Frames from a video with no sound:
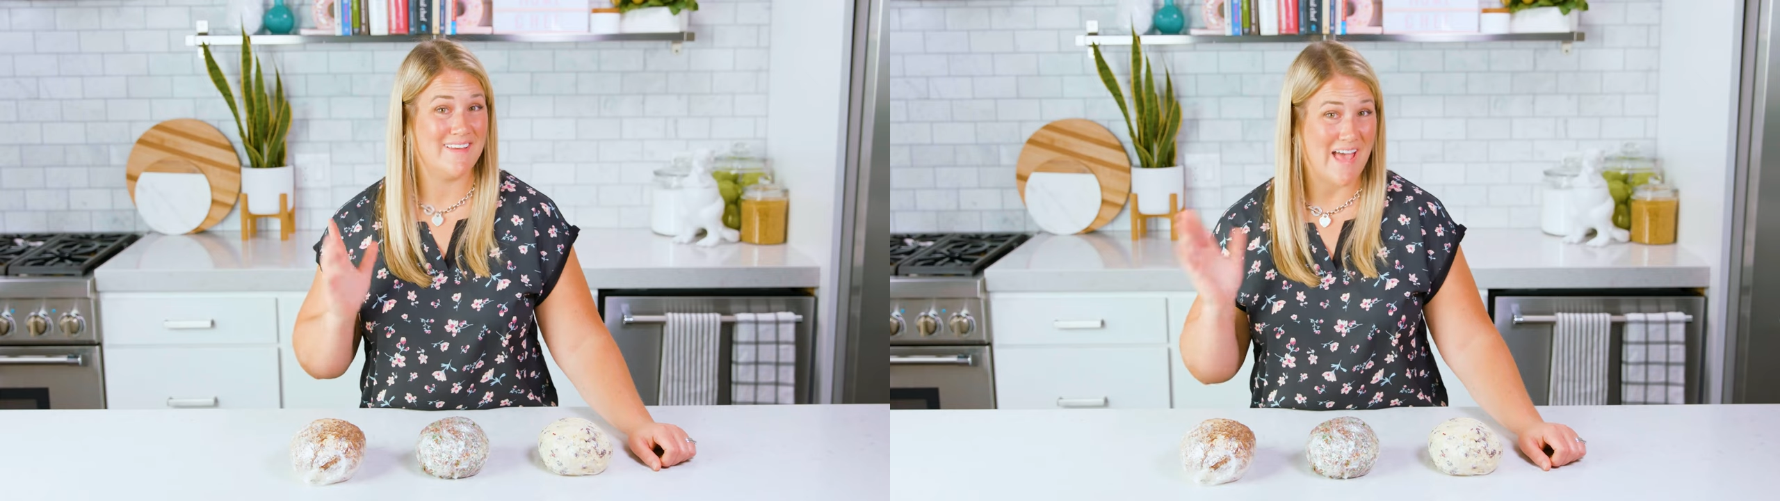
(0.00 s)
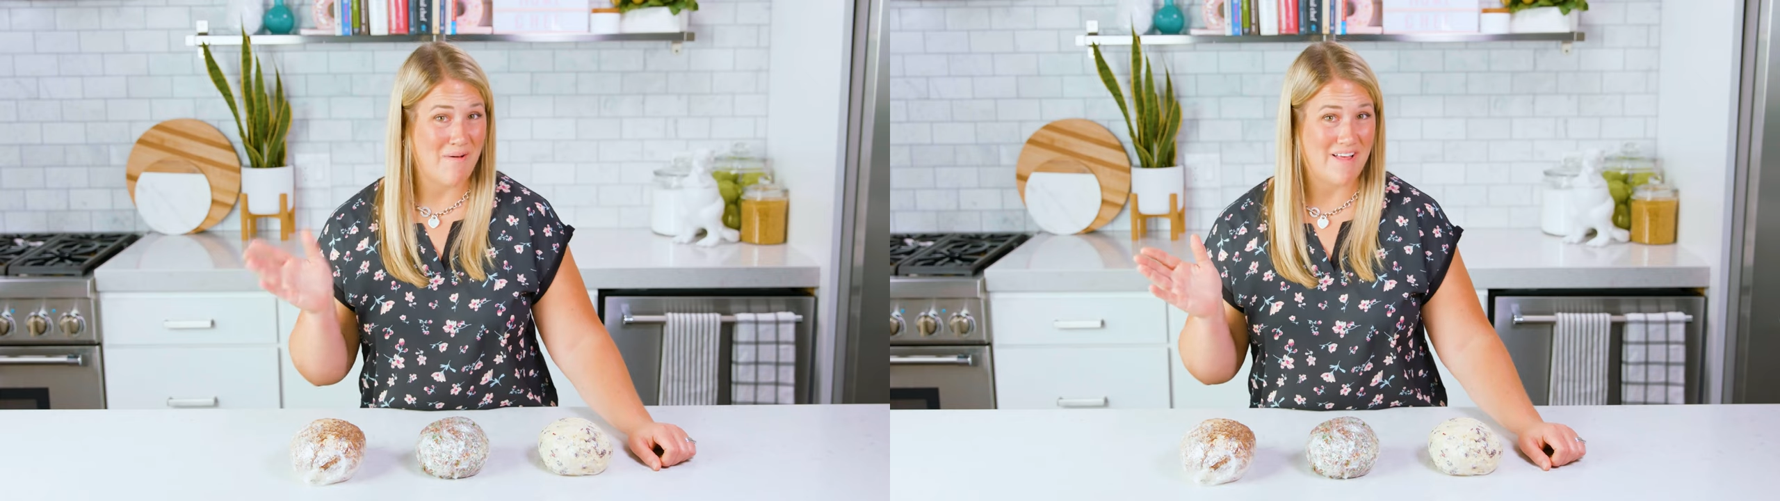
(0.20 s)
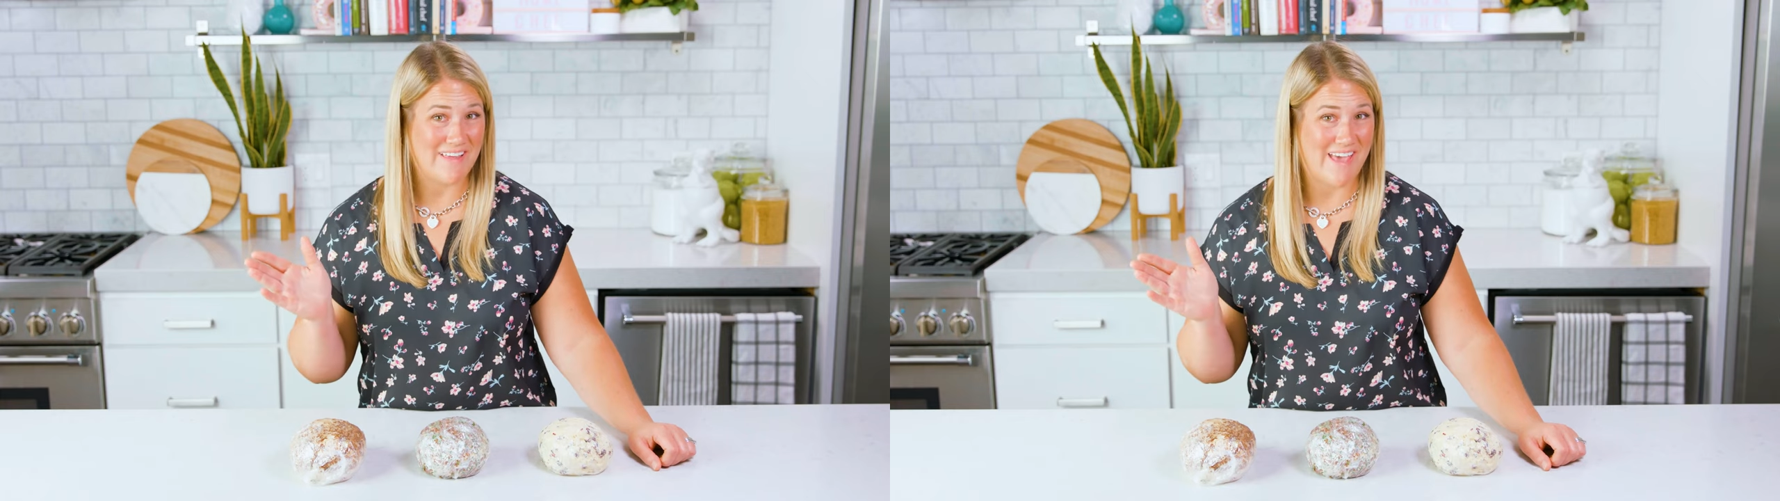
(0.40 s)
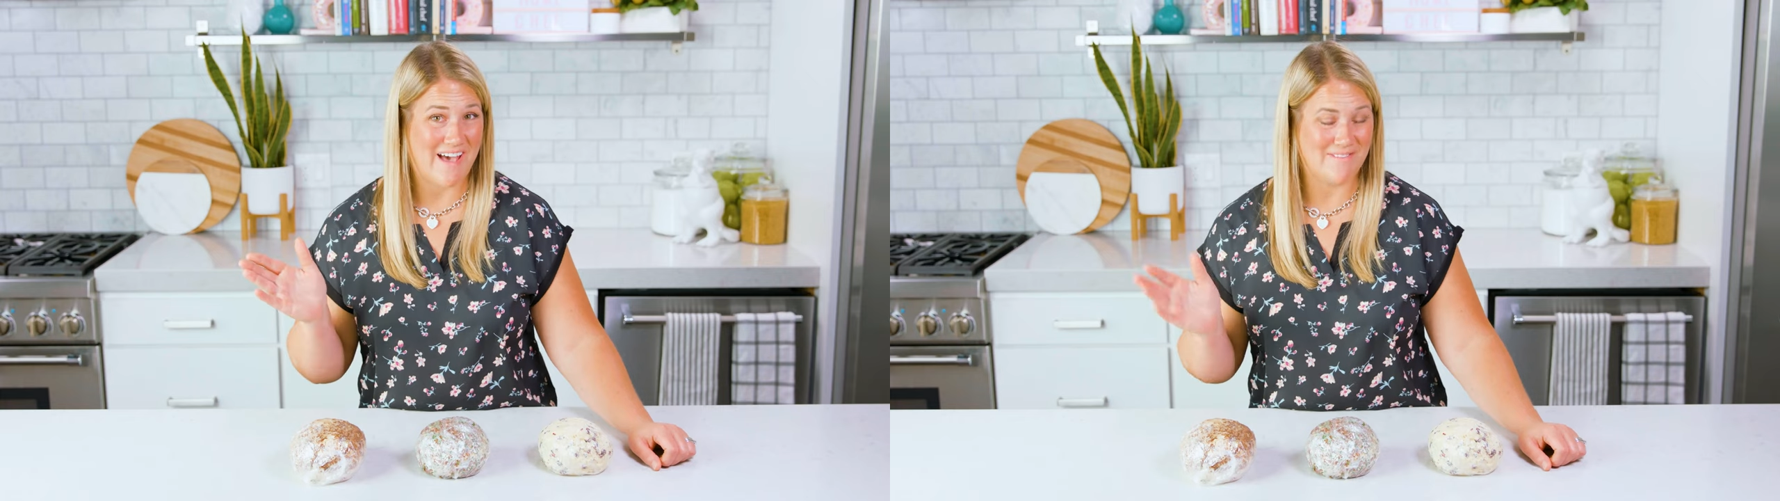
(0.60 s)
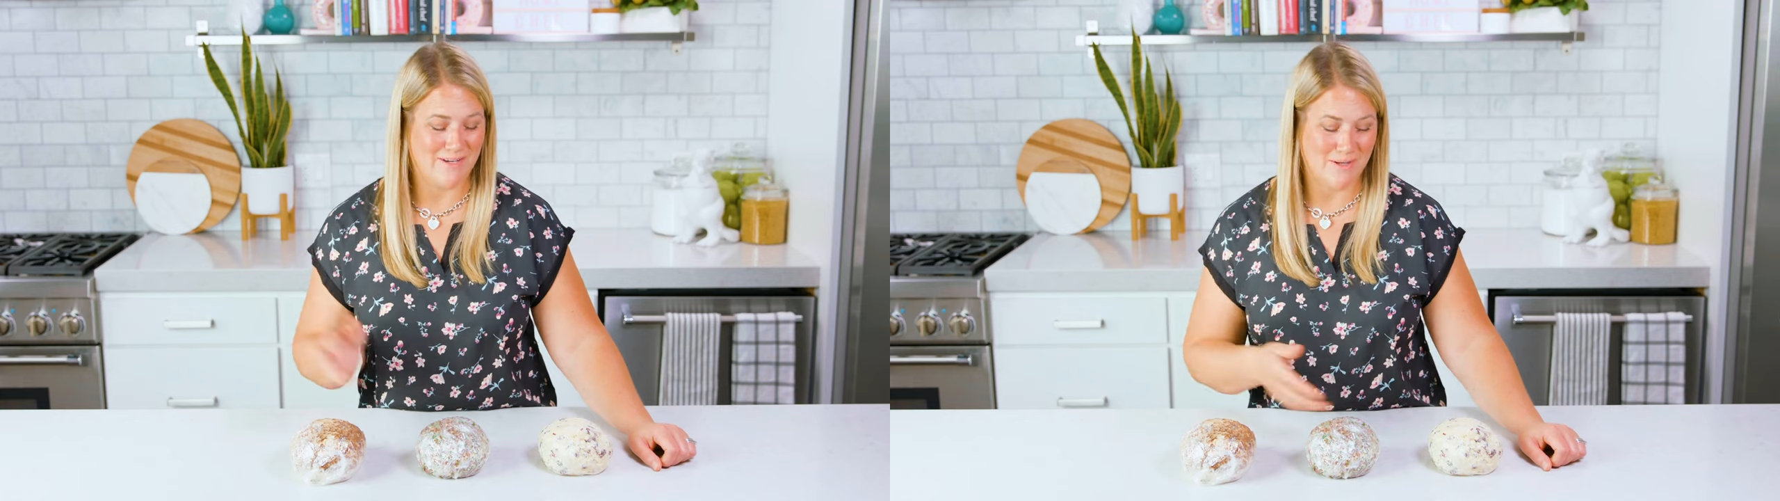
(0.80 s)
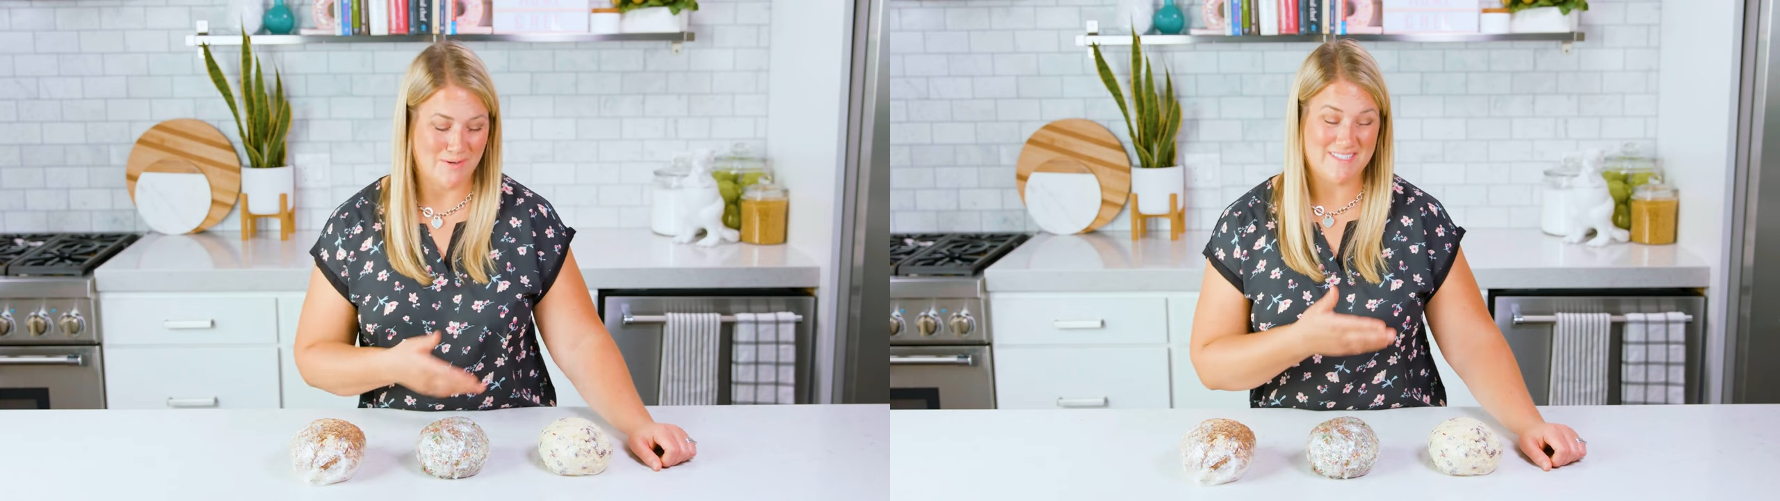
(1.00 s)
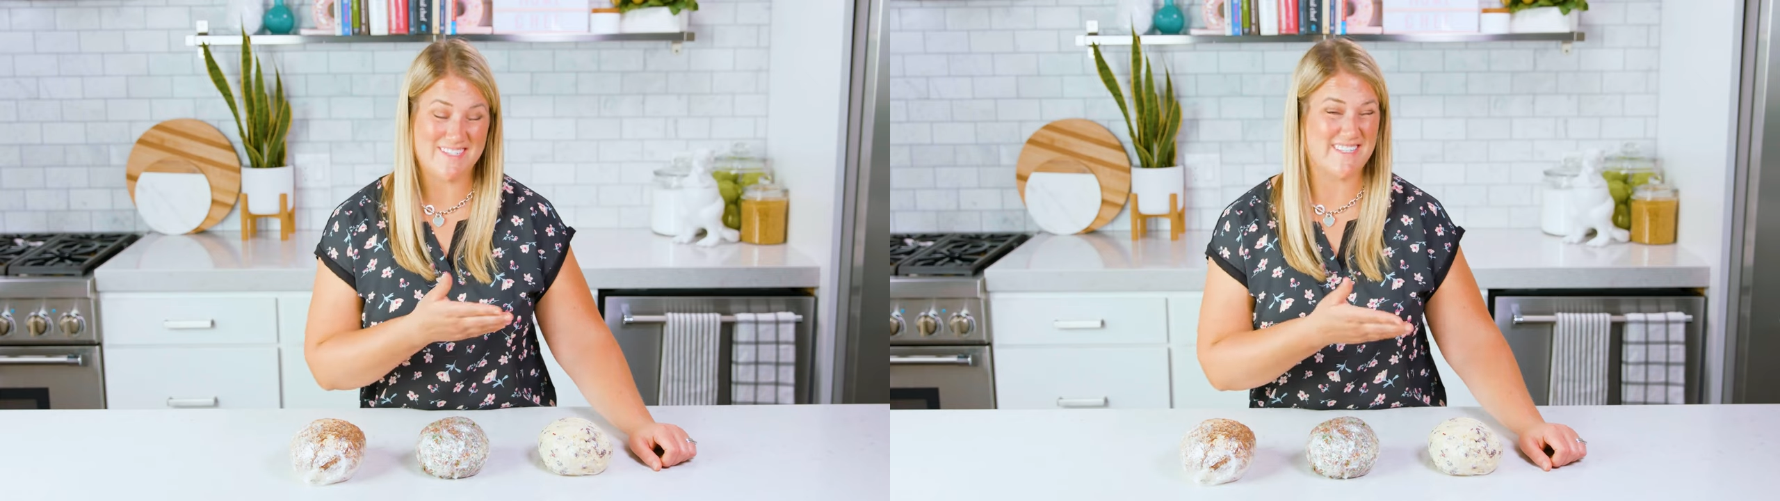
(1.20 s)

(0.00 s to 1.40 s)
Now all you have to do is